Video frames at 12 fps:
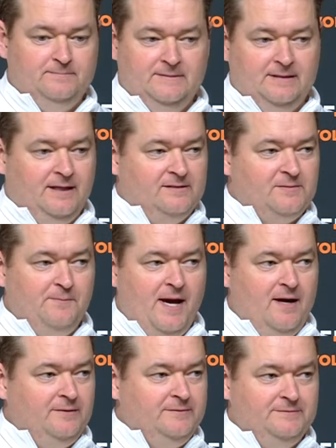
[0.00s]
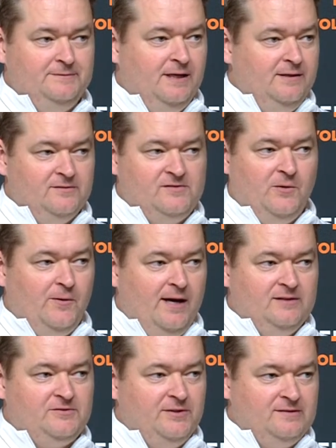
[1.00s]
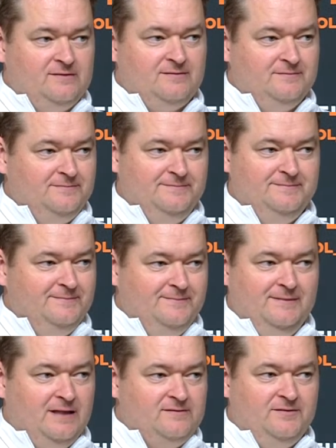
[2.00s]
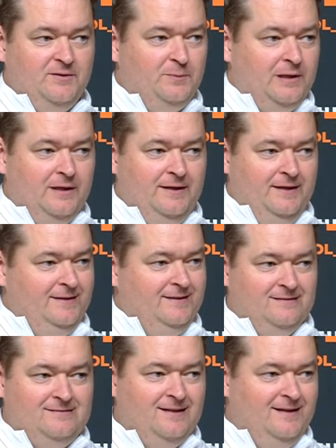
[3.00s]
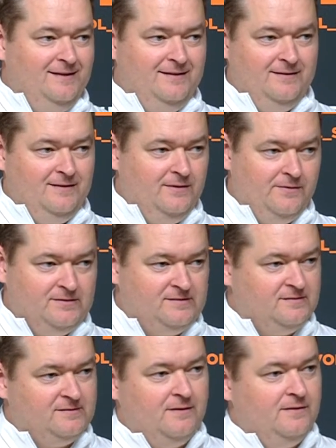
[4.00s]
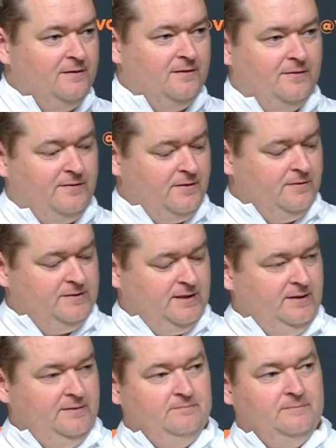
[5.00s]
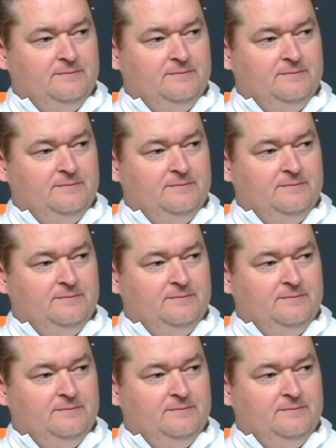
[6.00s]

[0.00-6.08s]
Doesn't matter, right? There's no asterisks next to a play that said, this is the third team,